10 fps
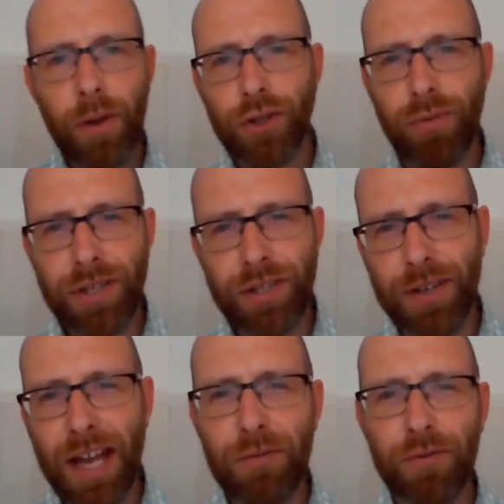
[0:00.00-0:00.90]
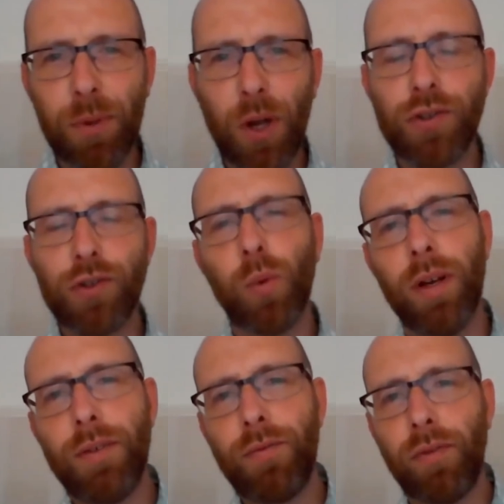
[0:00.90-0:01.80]
I'm going to read to you now from God's
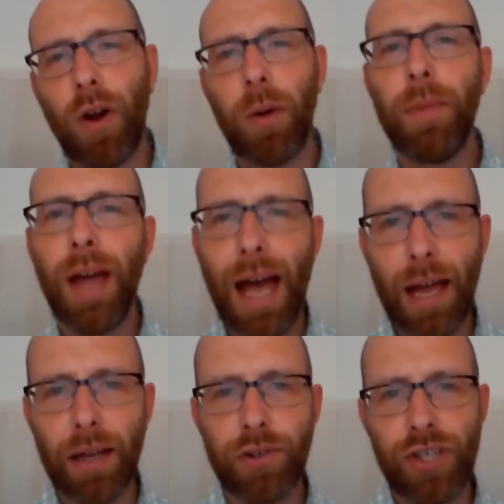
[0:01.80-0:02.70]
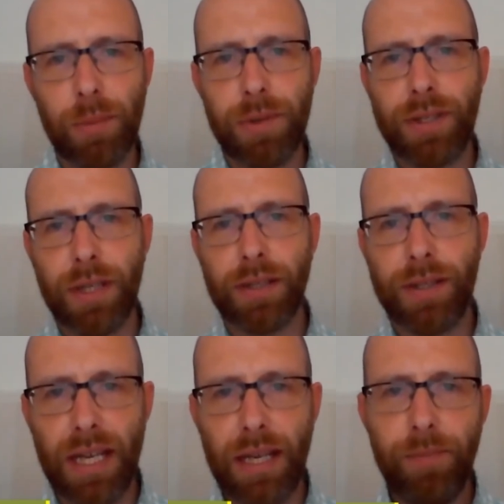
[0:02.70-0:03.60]
Word from Acts chapter
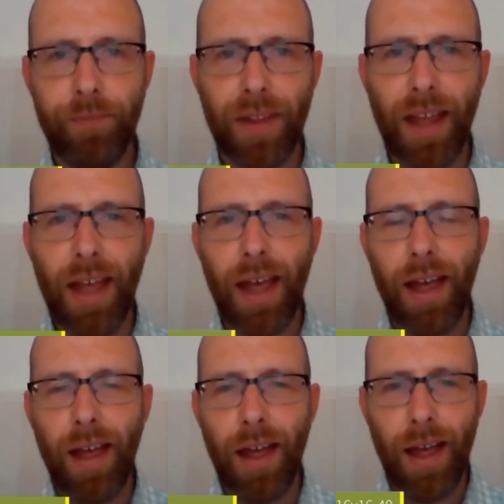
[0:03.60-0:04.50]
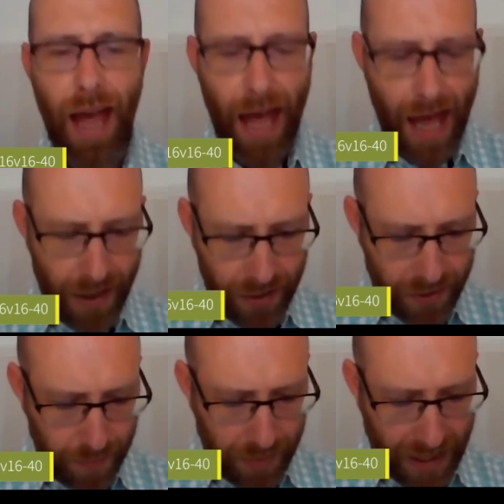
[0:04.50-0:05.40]
16
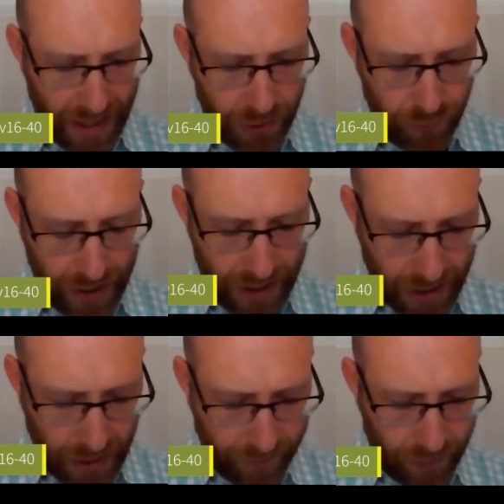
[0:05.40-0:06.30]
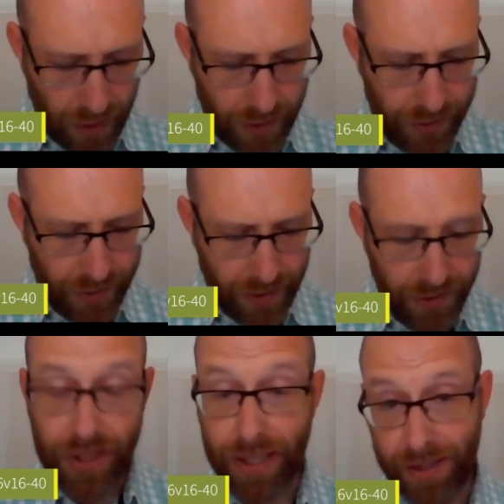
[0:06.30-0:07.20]
and beginning the reading at verse
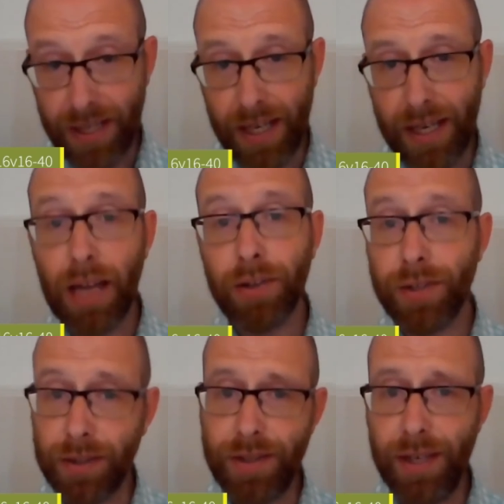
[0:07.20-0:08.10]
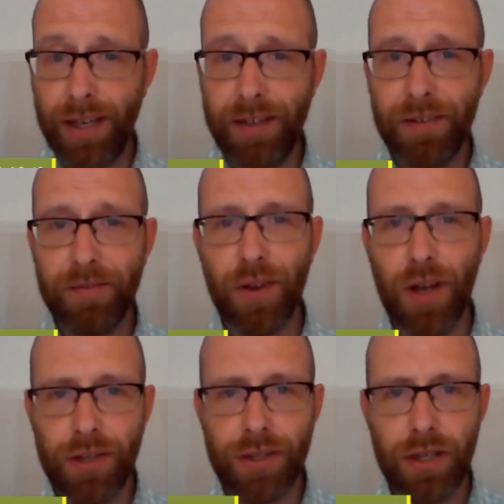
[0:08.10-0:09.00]
16. Acts 16,
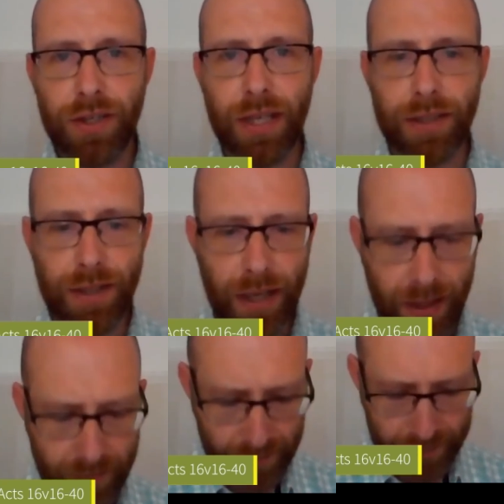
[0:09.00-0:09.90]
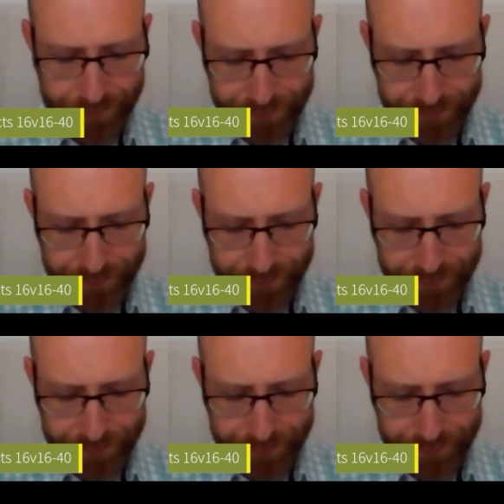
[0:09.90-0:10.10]
verse 16.